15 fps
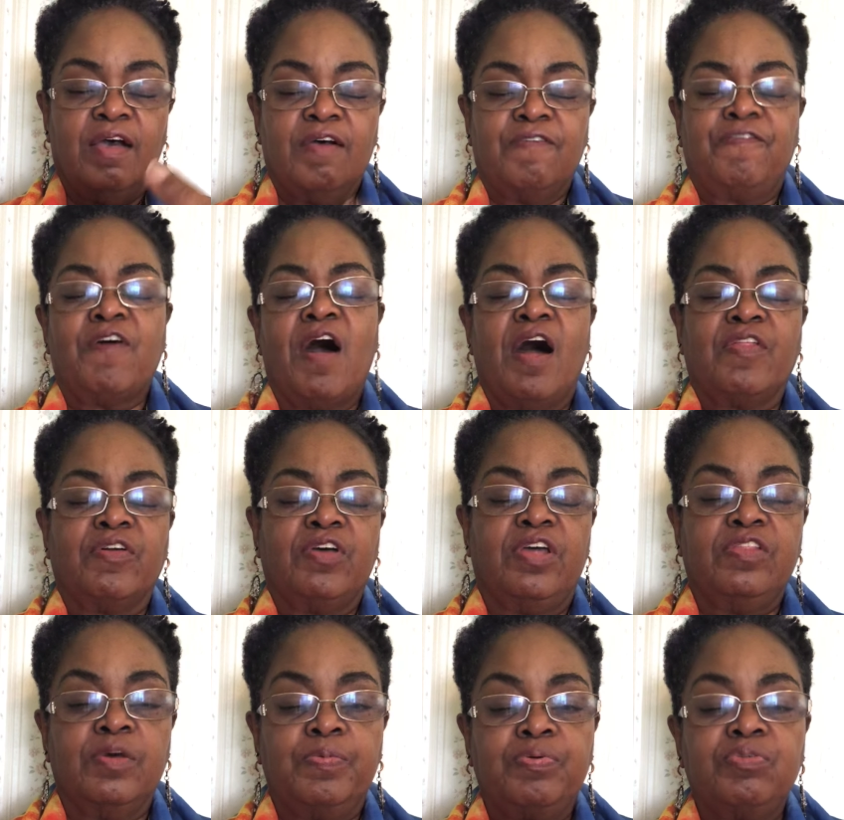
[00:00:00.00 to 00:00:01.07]
Father,
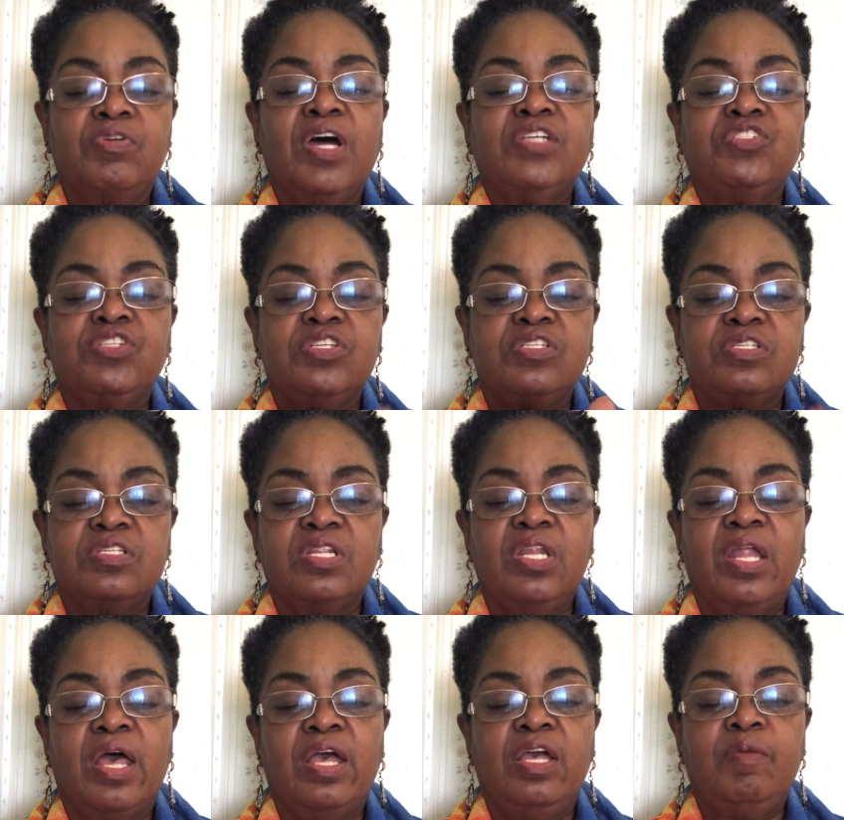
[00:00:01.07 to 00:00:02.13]
in the precious
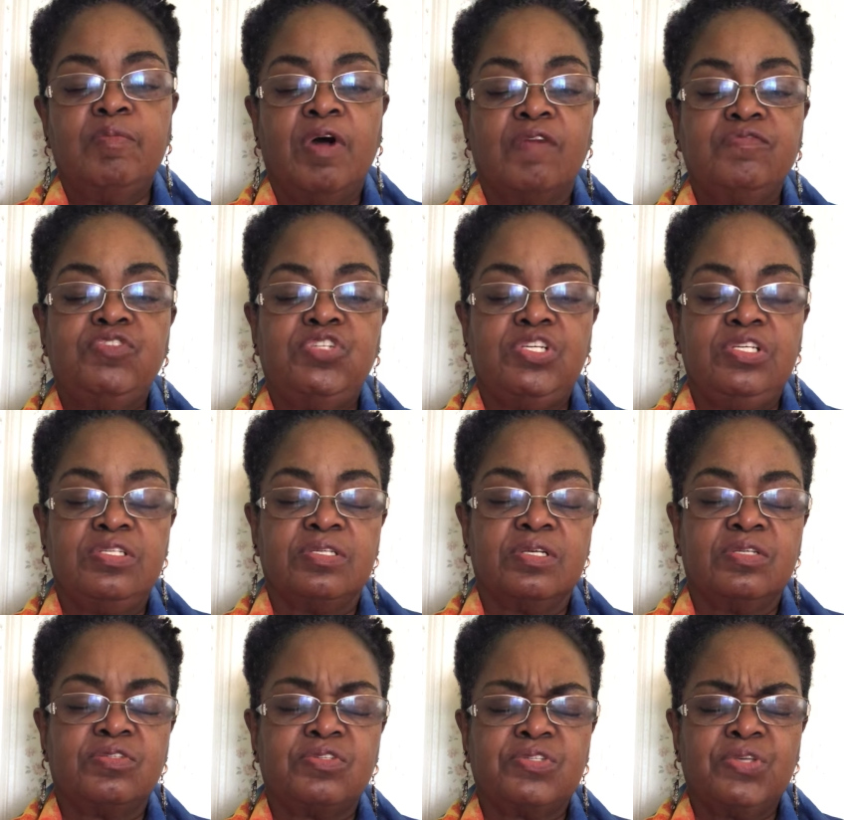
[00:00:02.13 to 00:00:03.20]
name of
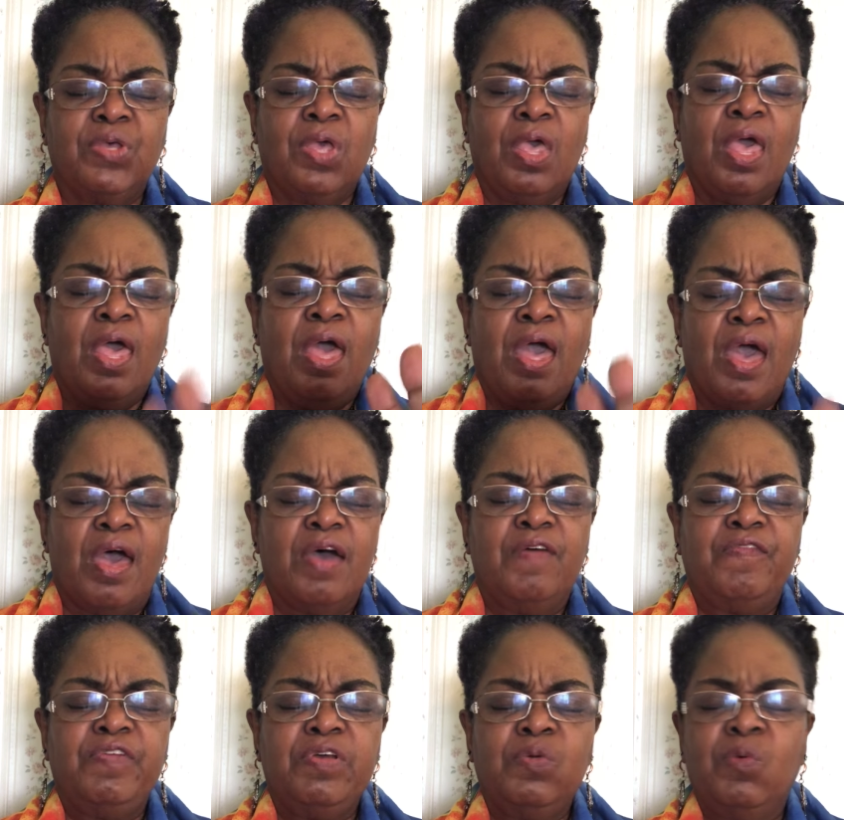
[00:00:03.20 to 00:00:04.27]
Jesus,
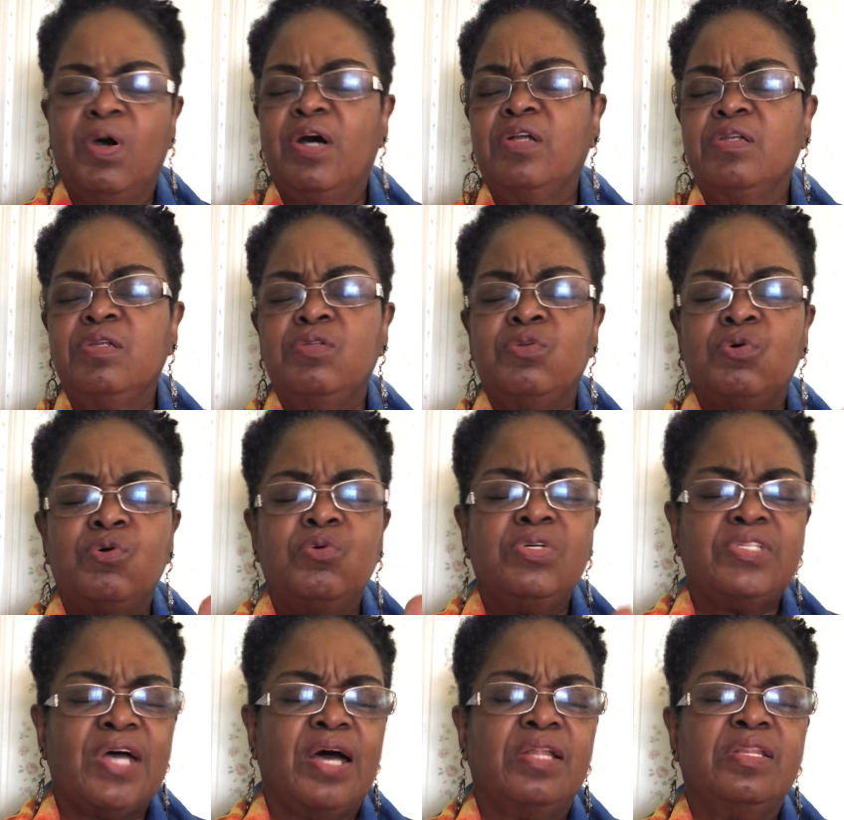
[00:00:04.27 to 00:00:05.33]
everyone who
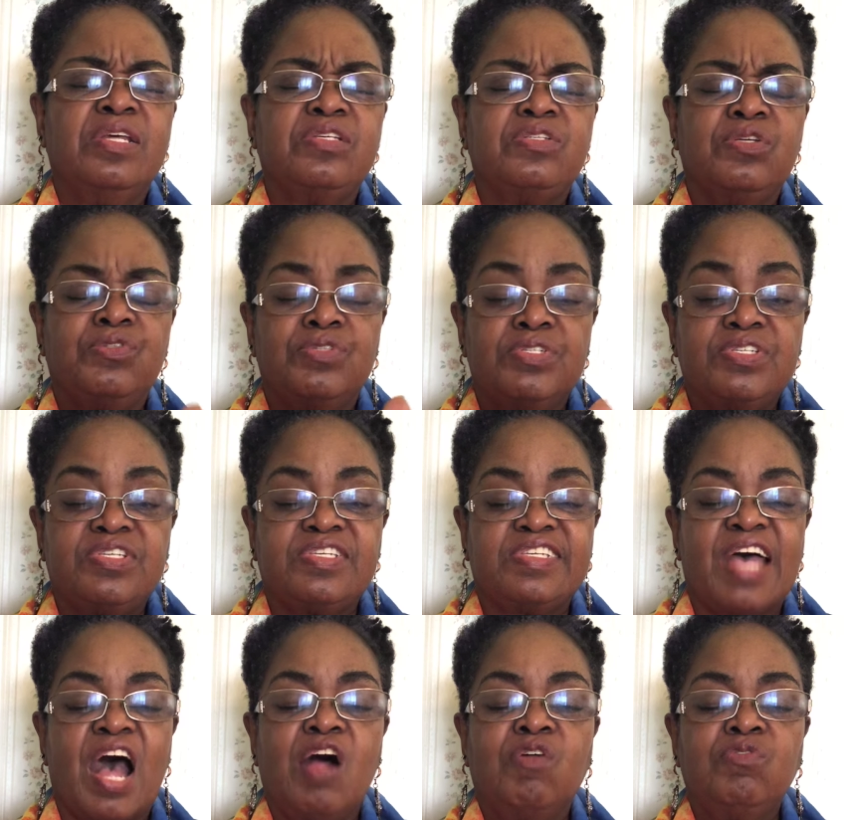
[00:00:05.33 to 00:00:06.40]
is listening to the
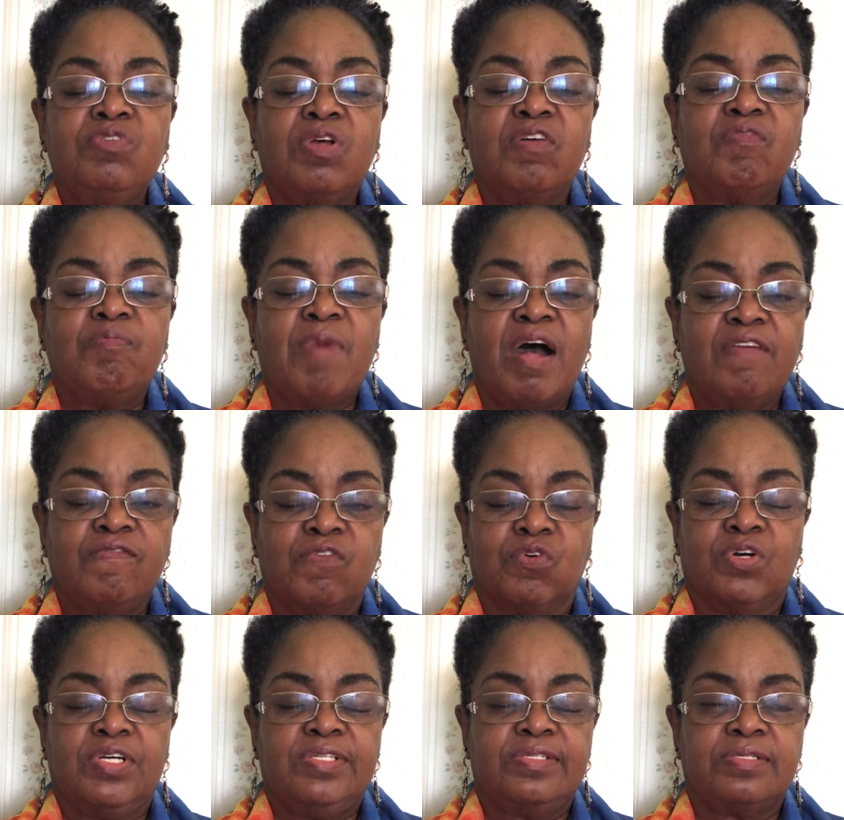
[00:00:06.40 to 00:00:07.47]
sound of my
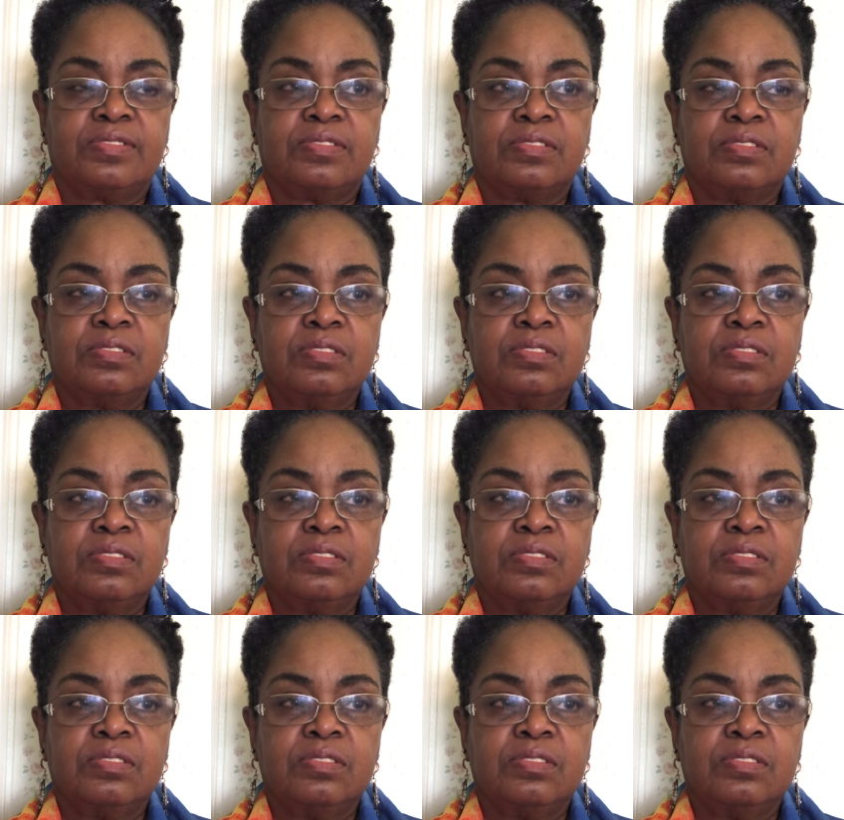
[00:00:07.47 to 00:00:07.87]
voice,